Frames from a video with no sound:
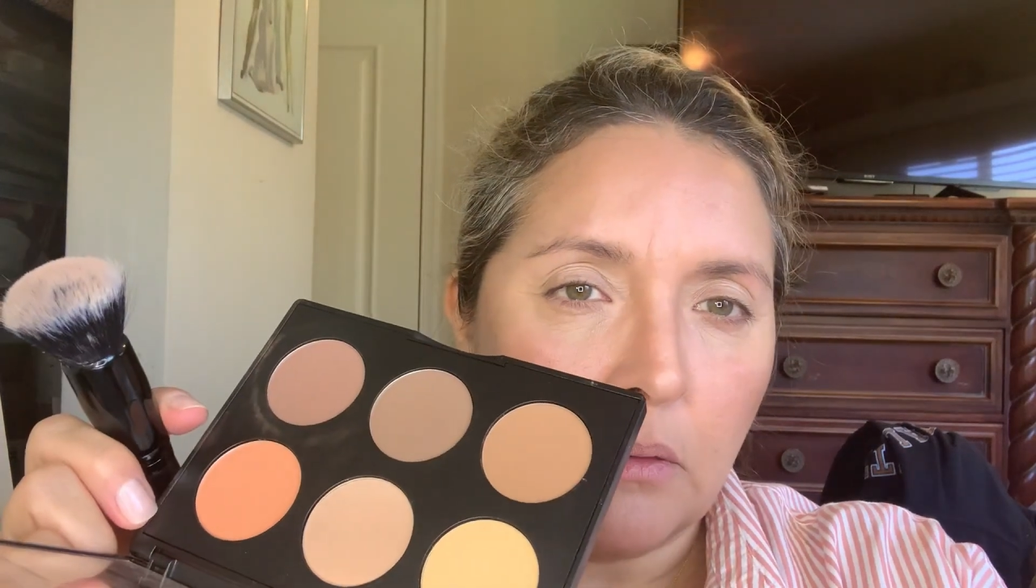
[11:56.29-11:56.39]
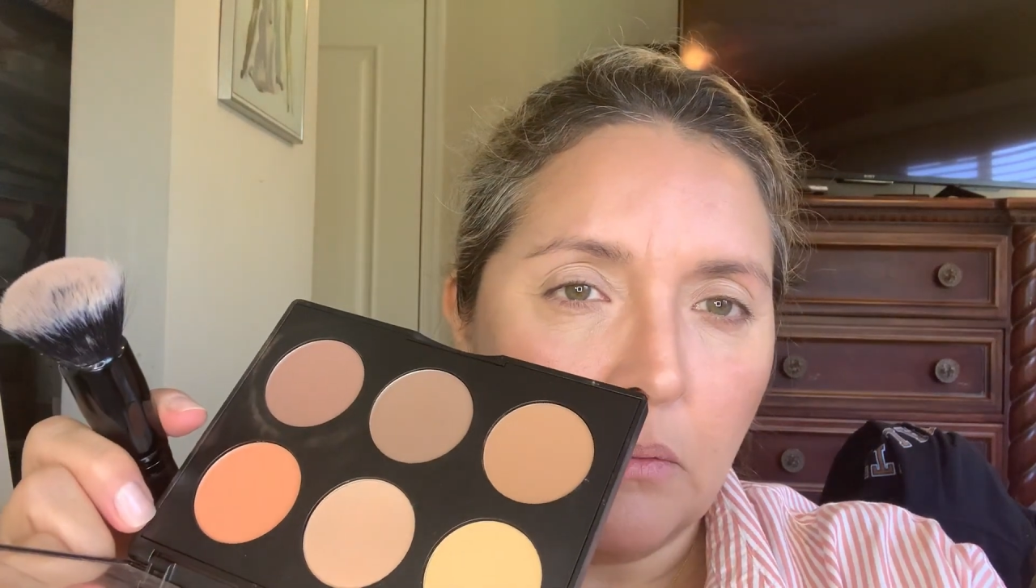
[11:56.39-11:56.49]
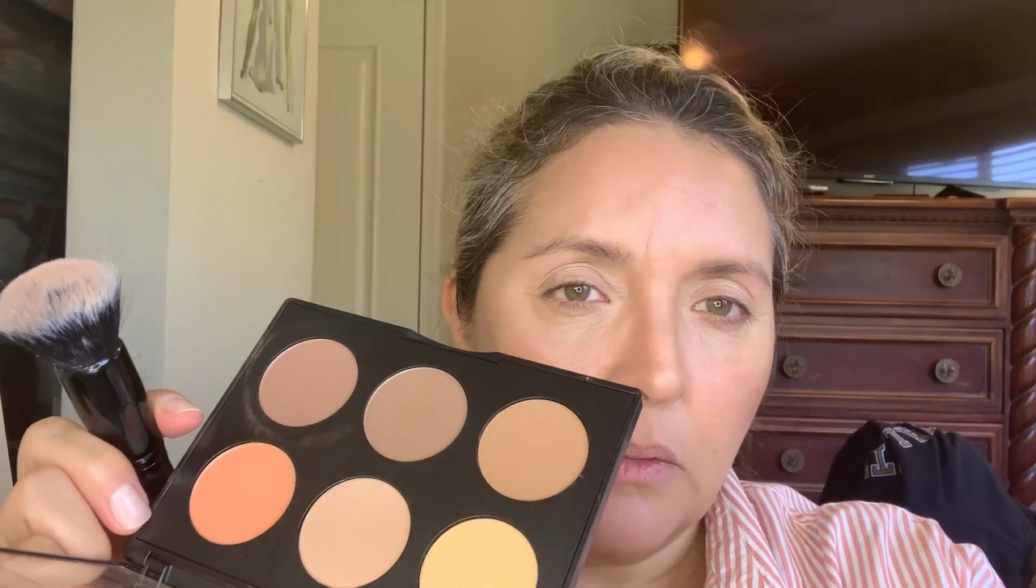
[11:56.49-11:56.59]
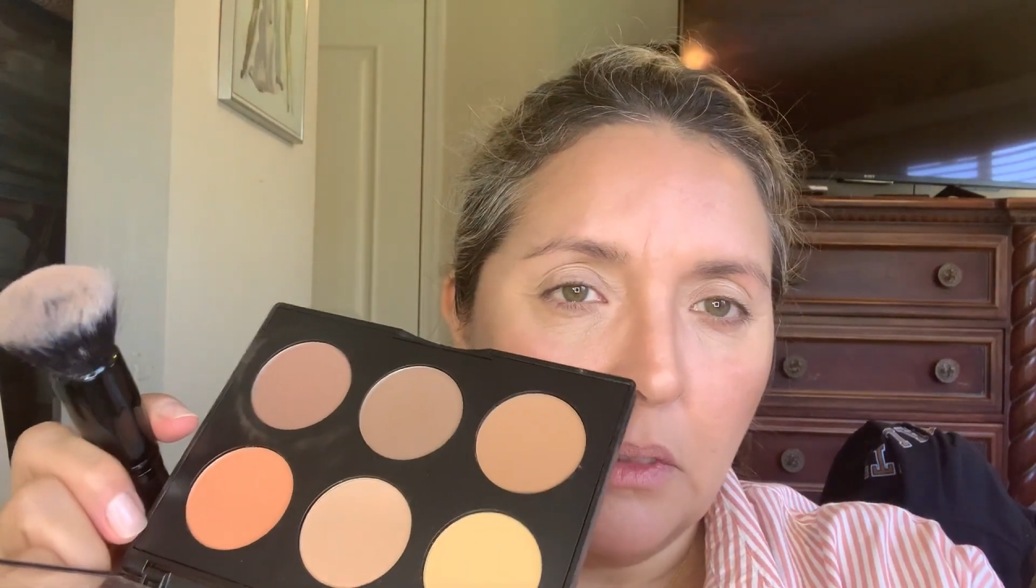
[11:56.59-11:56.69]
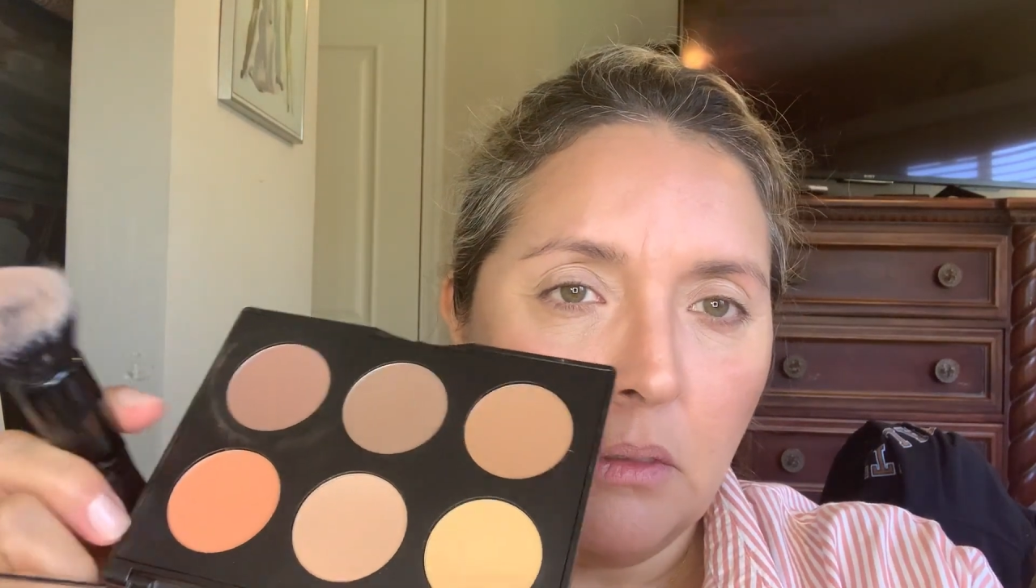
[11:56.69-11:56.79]

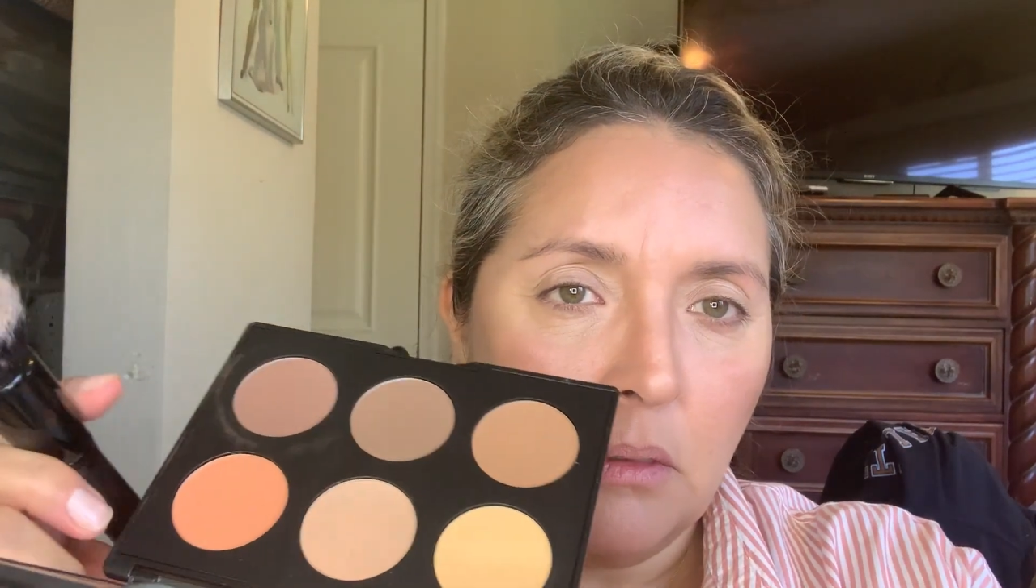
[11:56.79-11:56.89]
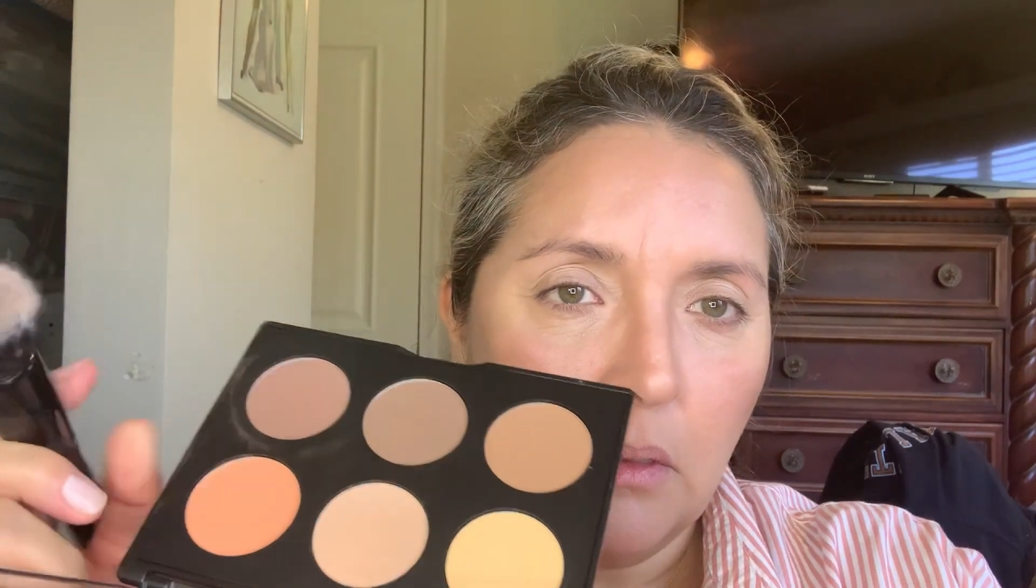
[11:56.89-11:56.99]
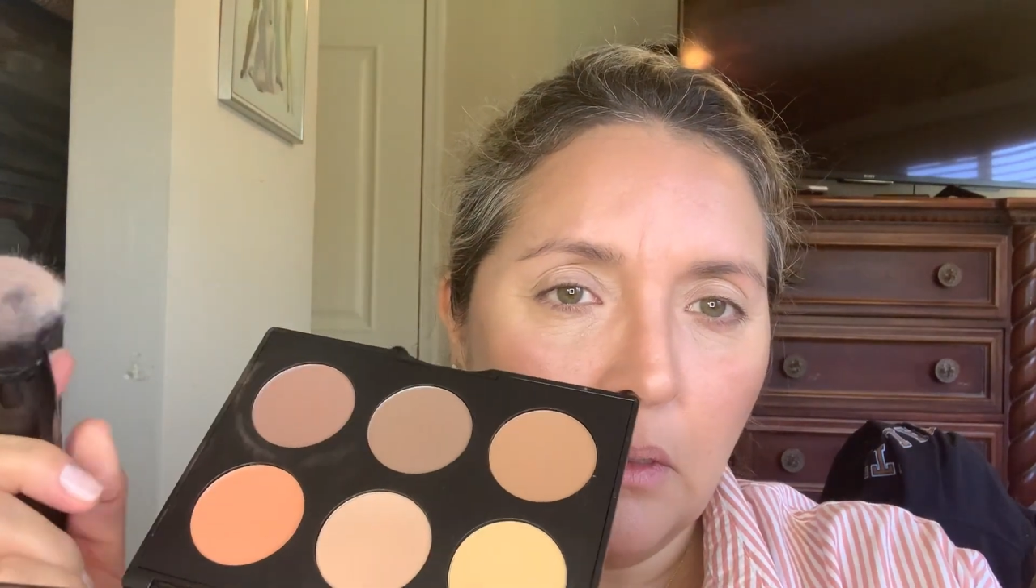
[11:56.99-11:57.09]
one,